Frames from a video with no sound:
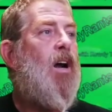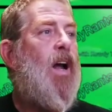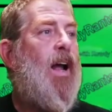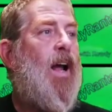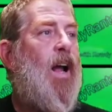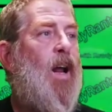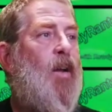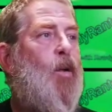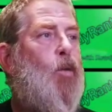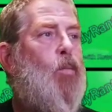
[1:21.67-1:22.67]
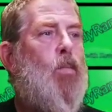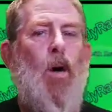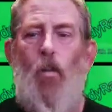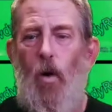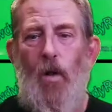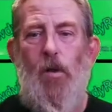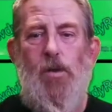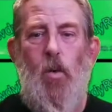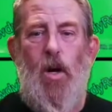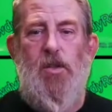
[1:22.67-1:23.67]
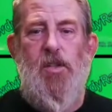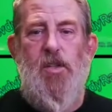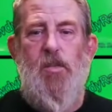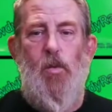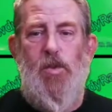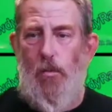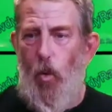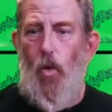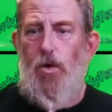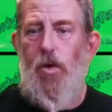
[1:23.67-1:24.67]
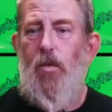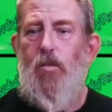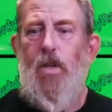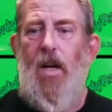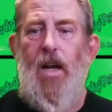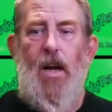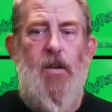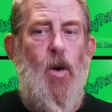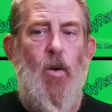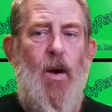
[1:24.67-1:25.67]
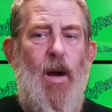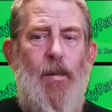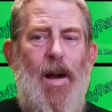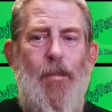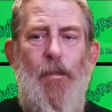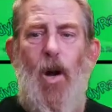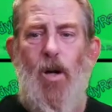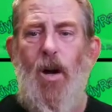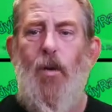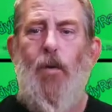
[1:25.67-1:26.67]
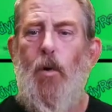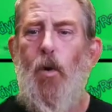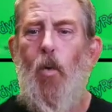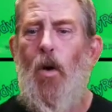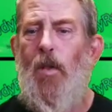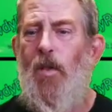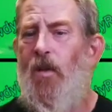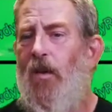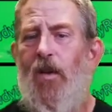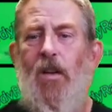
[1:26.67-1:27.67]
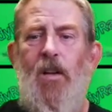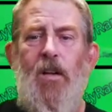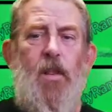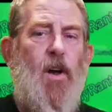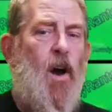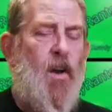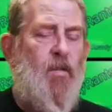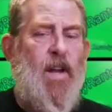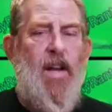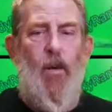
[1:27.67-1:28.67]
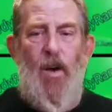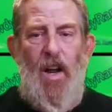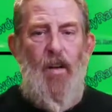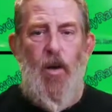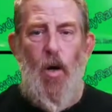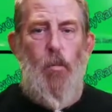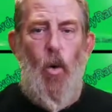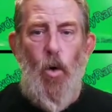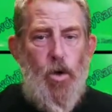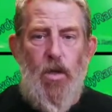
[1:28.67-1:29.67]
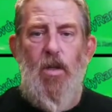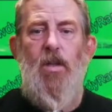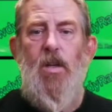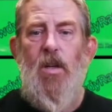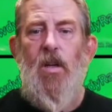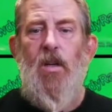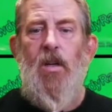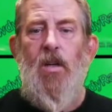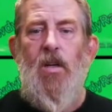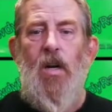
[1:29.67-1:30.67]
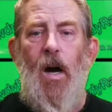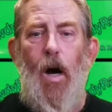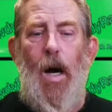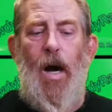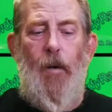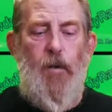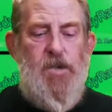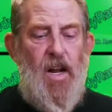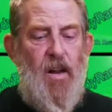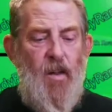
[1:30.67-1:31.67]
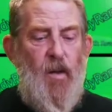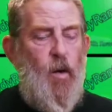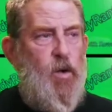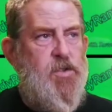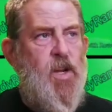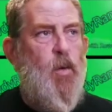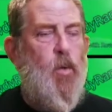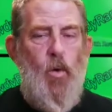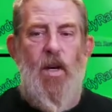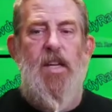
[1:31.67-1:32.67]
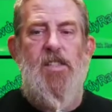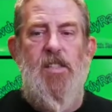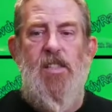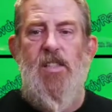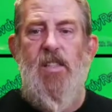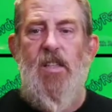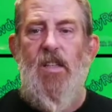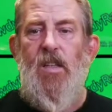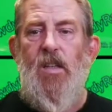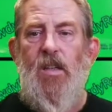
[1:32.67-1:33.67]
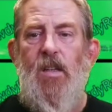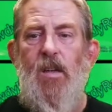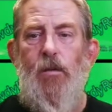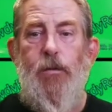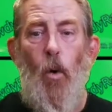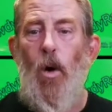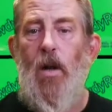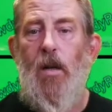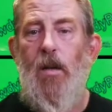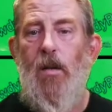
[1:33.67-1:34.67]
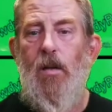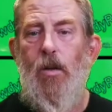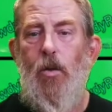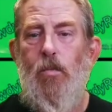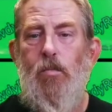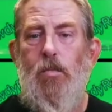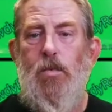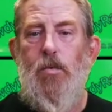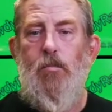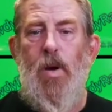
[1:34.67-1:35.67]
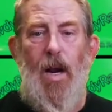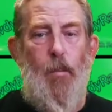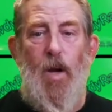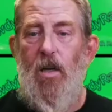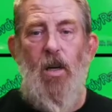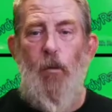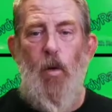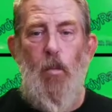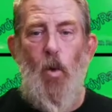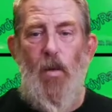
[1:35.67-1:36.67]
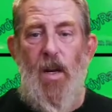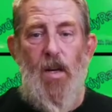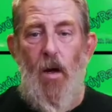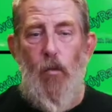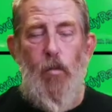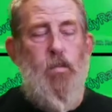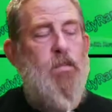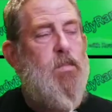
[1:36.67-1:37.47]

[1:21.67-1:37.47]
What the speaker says: And one of those questions was abortion. And I told her I'm not comfortable with the thought of anyone having an abortion. I understand that there are some reasons for it, but I'm not comfortable with any of them.